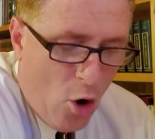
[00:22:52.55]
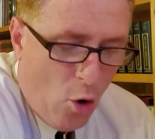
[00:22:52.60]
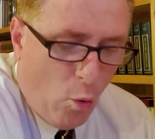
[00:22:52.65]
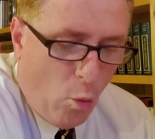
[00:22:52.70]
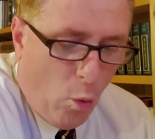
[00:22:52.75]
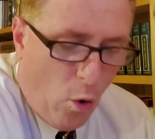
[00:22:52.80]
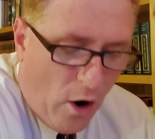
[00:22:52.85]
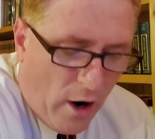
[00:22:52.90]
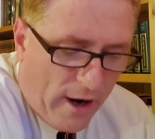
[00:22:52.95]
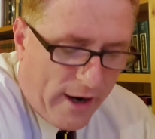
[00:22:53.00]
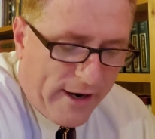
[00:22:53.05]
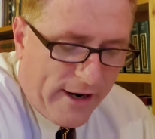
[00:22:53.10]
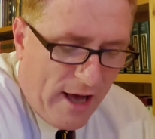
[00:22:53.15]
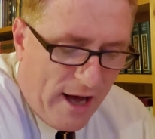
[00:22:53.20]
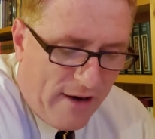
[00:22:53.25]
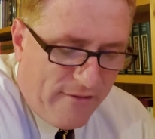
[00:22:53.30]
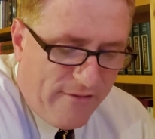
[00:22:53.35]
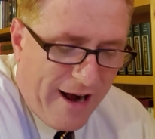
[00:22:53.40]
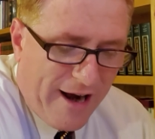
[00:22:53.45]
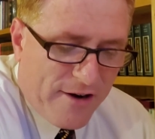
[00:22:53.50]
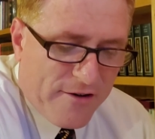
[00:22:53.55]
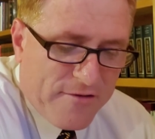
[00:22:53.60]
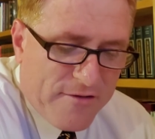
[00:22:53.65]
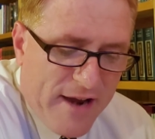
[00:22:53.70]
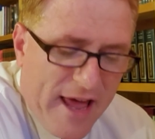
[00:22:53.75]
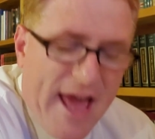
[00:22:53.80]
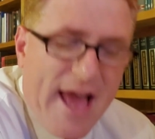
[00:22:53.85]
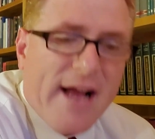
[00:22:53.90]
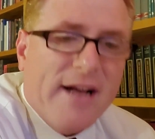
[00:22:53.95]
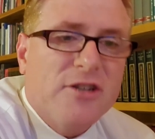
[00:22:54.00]
one of our
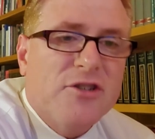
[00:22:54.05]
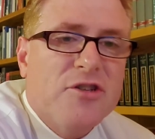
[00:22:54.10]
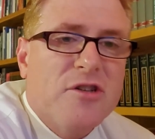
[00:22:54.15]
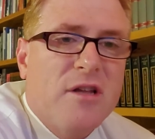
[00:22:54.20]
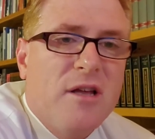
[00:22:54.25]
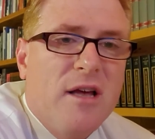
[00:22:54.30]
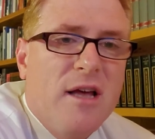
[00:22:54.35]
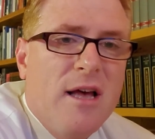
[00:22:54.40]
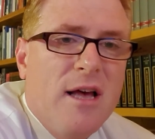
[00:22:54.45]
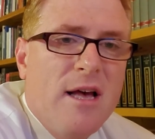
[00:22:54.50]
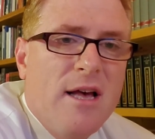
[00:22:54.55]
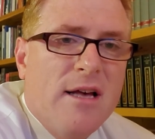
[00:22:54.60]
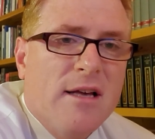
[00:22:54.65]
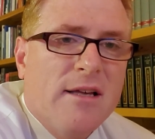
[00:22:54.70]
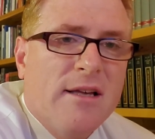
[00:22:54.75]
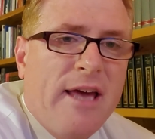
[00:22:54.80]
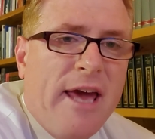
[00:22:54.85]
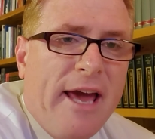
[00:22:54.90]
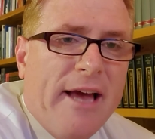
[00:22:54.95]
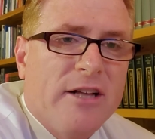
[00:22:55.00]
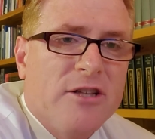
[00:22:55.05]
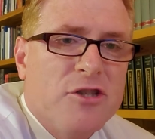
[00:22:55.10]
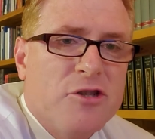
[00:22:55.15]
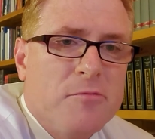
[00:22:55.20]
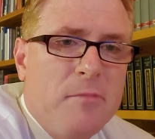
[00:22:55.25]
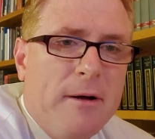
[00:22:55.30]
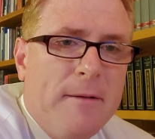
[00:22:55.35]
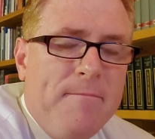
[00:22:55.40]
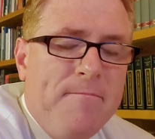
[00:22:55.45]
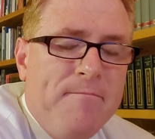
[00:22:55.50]
next
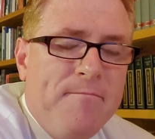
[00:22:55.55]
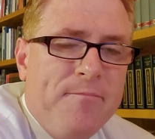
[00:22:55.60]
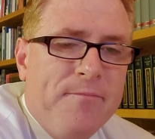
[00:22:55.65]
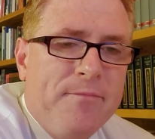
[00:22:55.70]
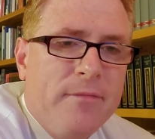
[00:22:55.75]
kinsmen.